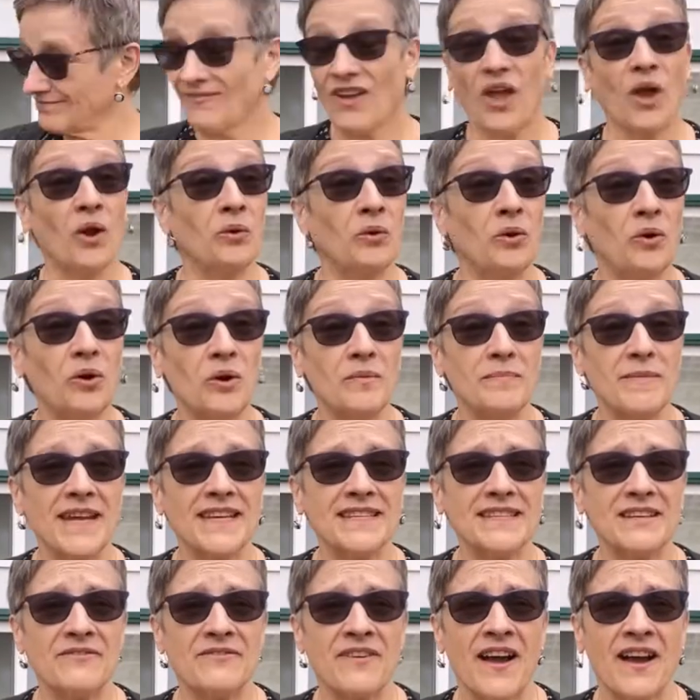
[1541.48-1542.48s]
Whoa,
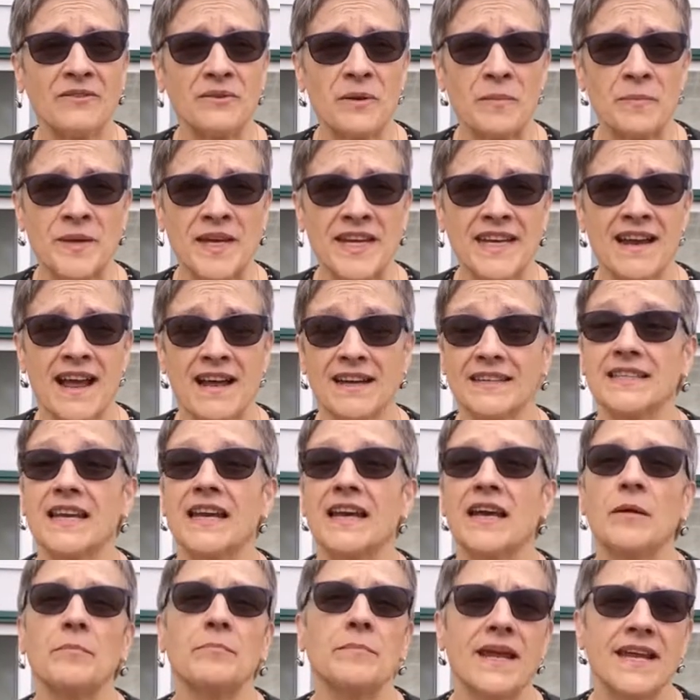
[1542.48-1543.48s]
Maisie found a peanut.
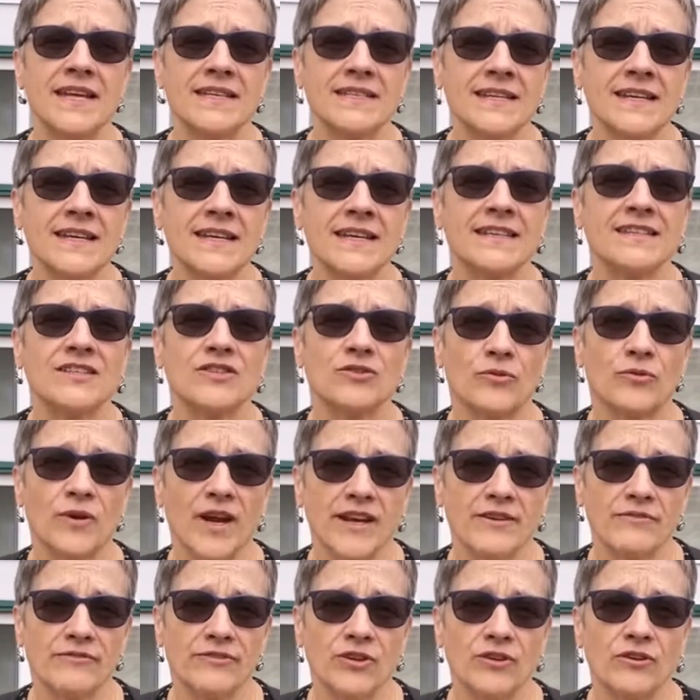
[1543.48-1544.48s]
Maisie is
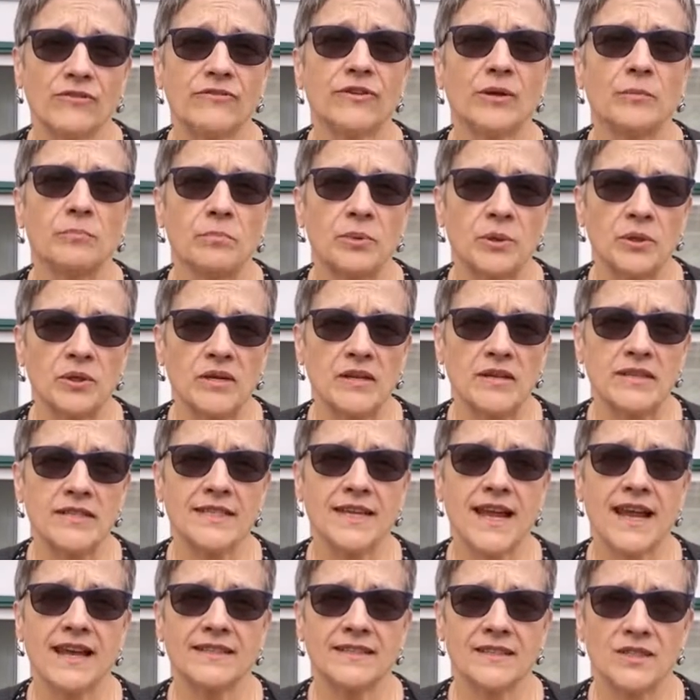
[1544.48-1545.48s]
grateful for birds
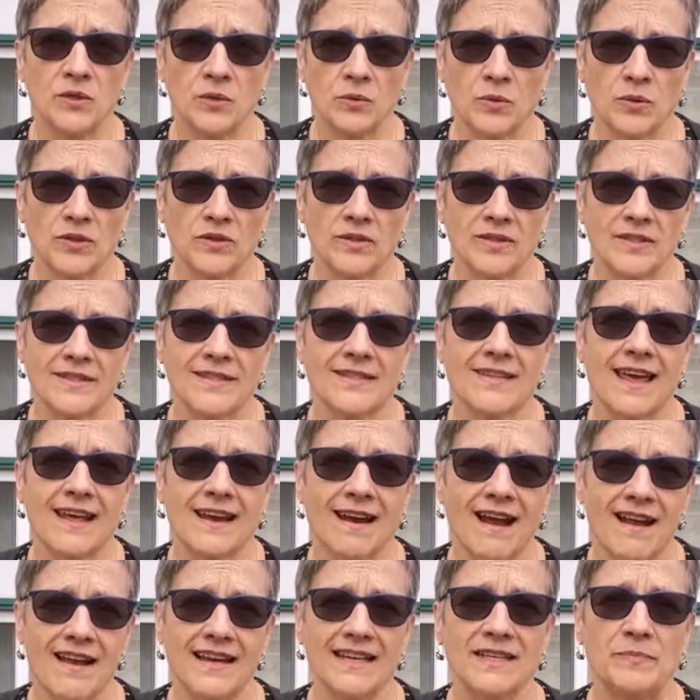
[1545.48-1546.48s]
and squirrels that
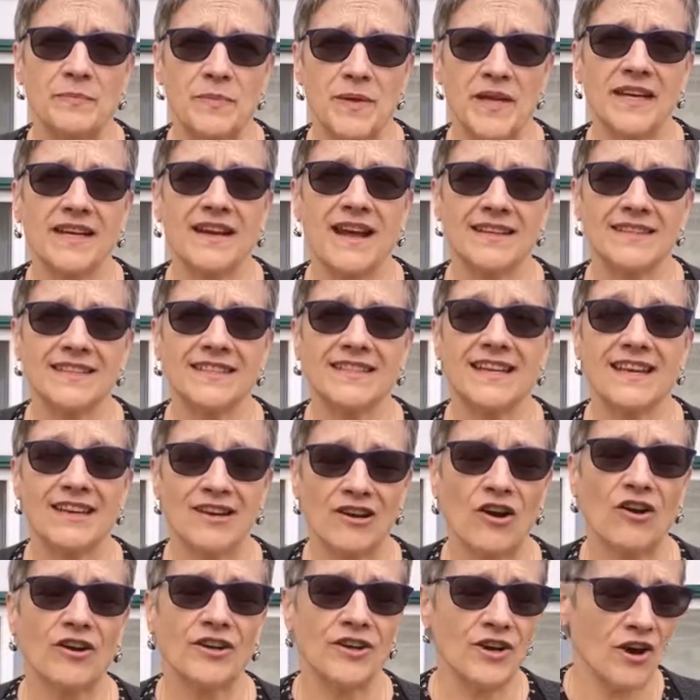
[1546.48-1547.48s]
hide peanuts in
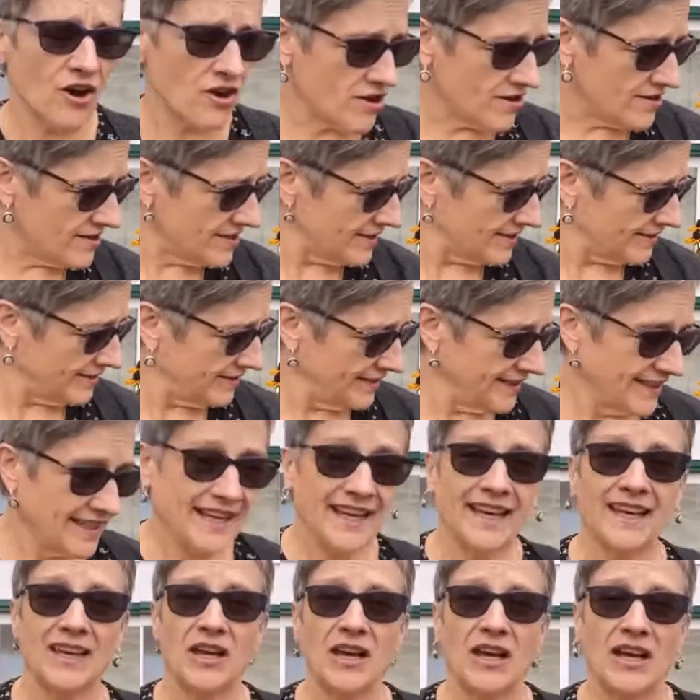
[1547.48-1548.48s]
our yard.
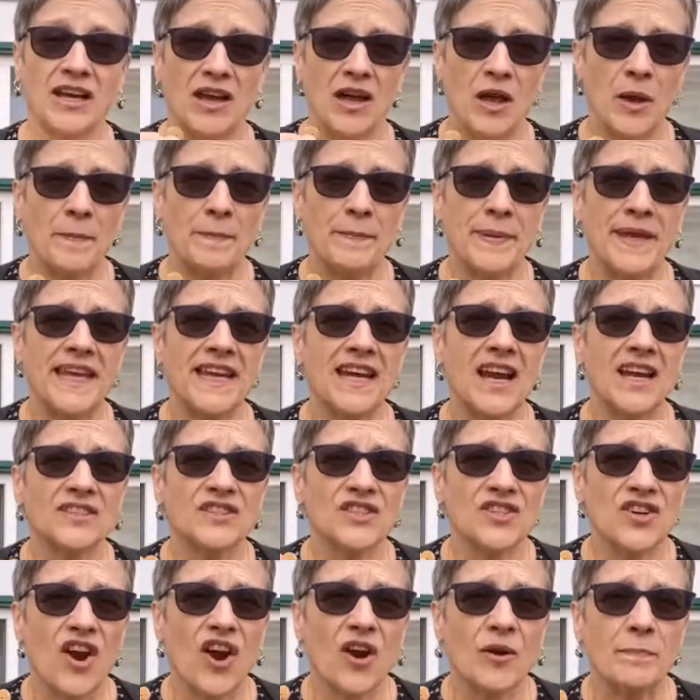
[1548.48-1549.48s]

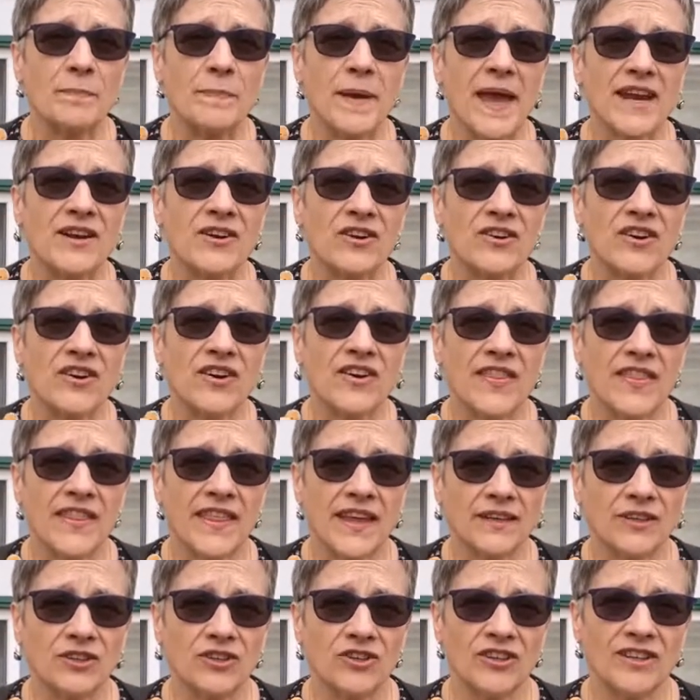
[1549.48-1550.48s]
Peanuts are better
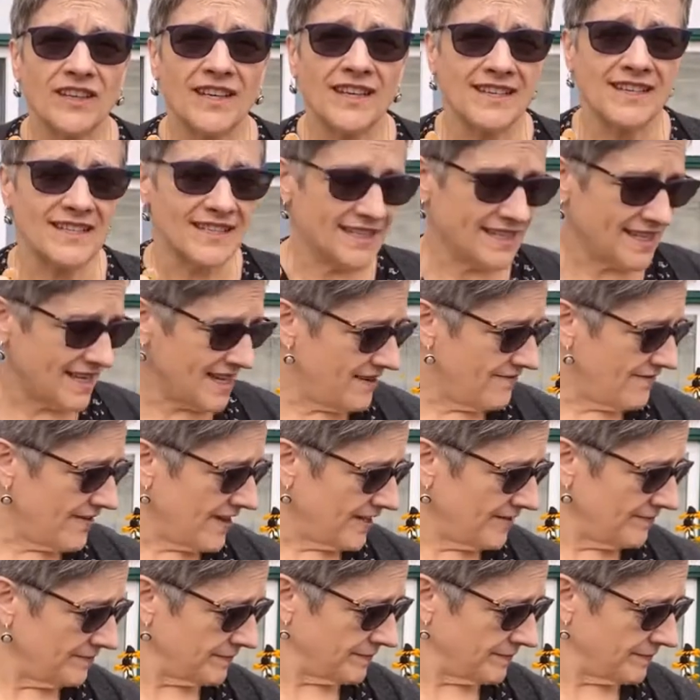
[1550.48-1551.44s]
than cookies, even.